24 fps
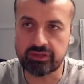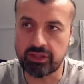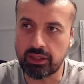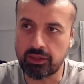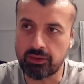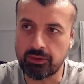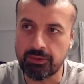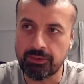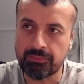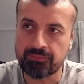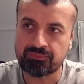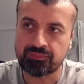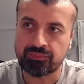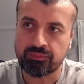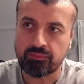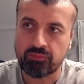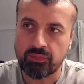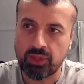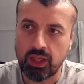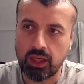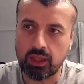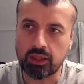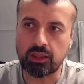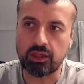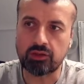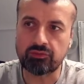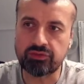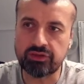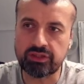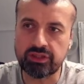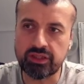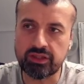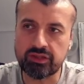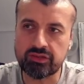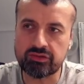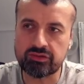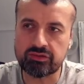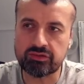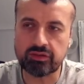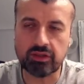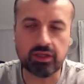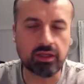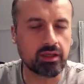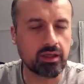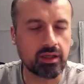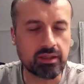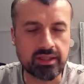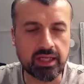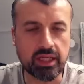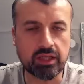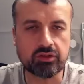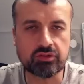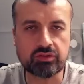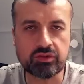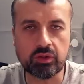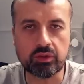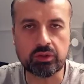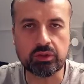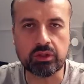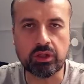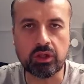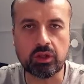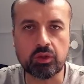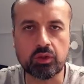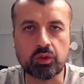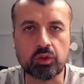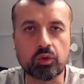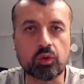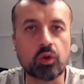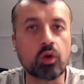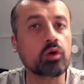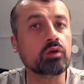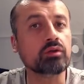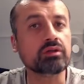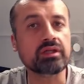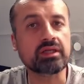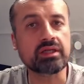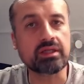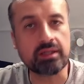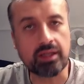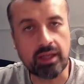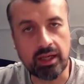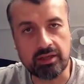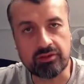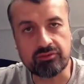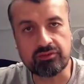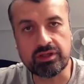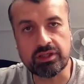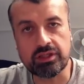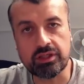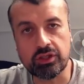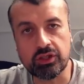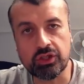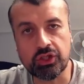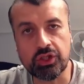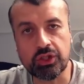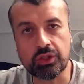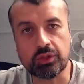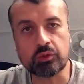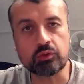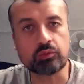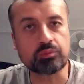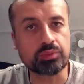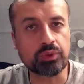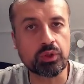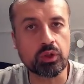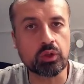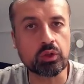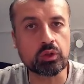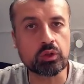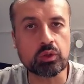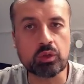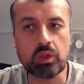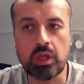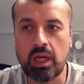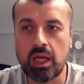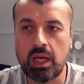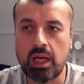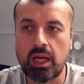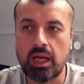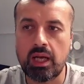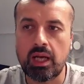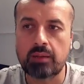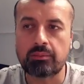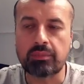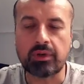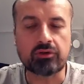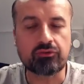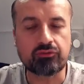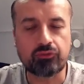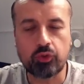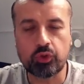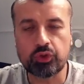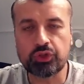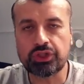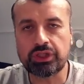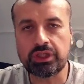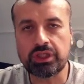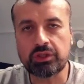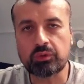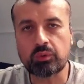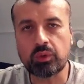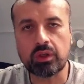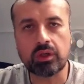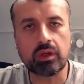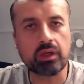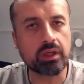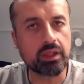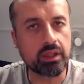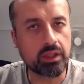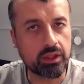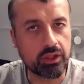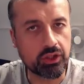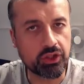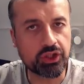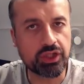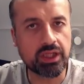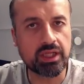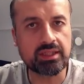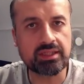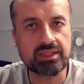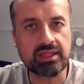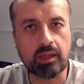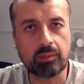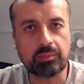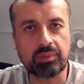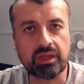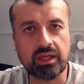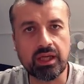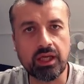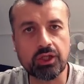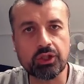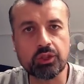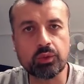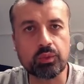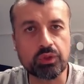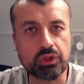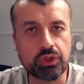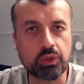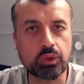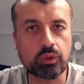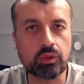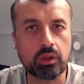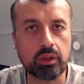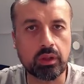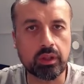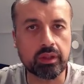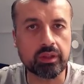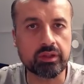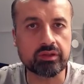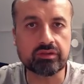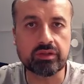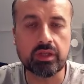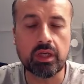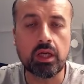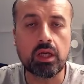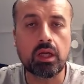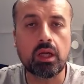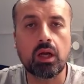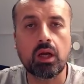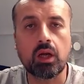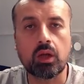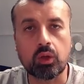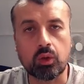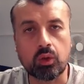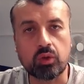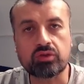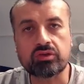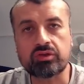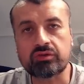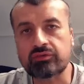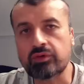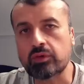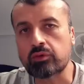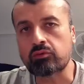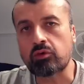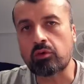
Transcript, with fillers: Now, I covered this uh, a day or so ago on the NVIDIA Shield Pro, but unfortunately when I shared the application with you guys, lots of